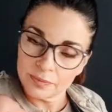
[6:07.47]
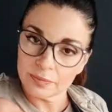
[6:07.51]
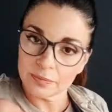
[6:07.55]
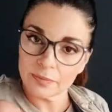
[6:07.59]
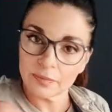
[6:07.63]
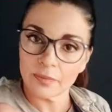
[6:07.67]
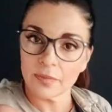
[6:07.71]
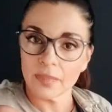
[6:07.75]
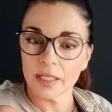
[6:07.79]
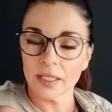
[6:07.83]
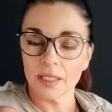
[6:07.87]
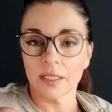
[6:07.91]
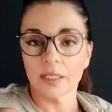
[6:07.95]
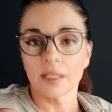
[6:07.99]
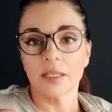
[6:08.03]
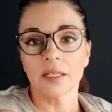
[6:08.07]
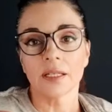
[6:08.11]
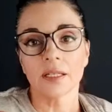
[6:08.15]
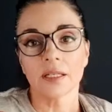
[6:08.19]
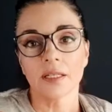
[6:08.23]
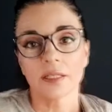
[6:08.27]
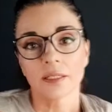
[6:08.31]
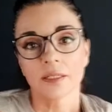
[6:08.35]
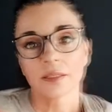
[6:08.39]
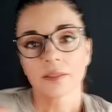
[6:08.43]
This
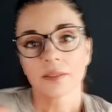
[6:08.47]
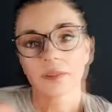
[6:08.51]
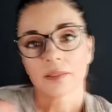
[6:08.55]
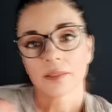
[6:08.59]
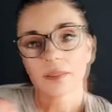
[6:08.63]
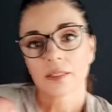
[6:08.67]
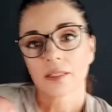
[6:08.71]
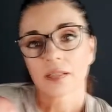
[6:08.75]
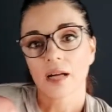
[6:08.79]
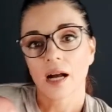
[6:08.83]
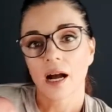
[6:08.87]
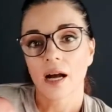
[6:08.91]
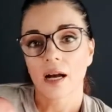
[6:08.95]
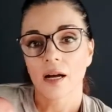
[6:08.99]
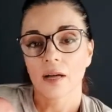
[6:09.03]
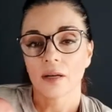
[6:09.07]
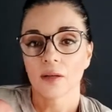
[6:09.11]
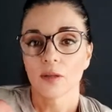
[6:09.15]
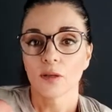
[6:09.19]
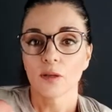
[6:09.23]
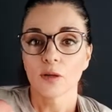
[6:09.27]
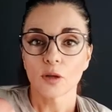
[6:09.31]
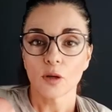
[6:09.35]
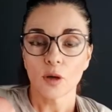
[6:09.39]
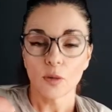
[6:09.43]
creates an extra
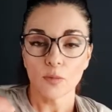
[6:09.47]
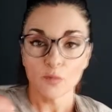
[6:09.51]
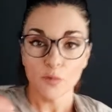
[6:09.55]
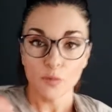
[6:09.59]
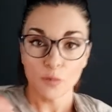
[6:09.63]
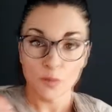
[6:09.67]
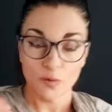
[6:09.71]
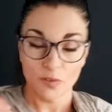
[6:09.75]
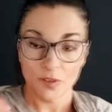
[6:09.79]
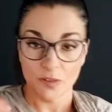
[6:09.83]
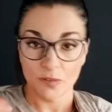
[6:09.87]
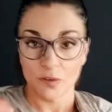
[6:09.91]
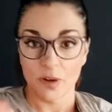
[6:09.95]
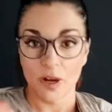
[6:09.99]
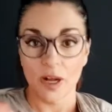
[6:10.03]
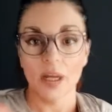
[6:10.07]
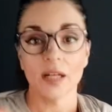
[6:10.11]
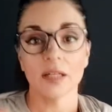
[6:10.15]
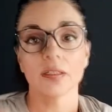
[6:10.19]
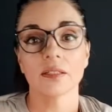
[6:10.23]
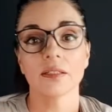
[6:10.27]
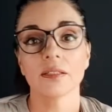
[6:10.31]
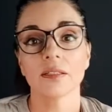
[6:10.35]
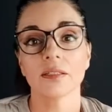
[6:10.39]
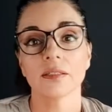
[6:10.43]
cushion
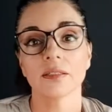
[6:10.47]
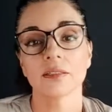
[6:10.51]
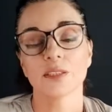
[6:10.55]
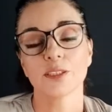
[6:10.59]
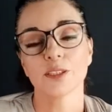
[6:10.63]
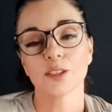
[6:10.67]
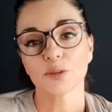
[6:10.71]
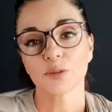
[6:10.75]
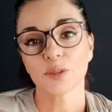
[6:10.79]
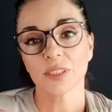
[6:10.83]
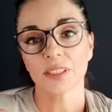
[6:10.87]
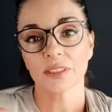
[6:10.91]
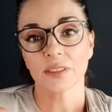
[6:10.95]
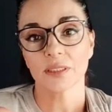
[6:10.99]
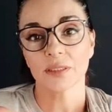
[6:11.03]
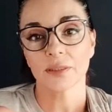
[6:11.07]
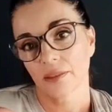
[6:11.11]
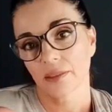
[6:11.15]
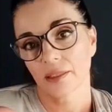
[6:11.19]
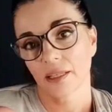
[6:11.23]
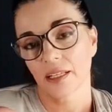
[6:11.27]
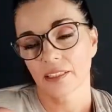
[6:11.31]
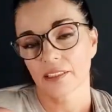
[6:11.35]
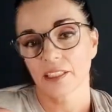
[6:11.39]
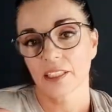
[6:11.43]
to support
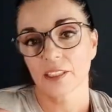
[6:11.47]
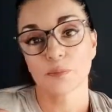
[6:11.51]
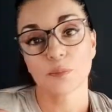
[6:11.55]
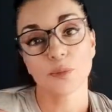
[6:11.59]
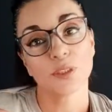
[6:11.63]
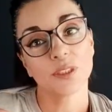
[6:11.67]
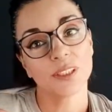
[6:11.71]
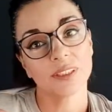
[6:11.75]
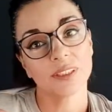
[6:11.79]
the head.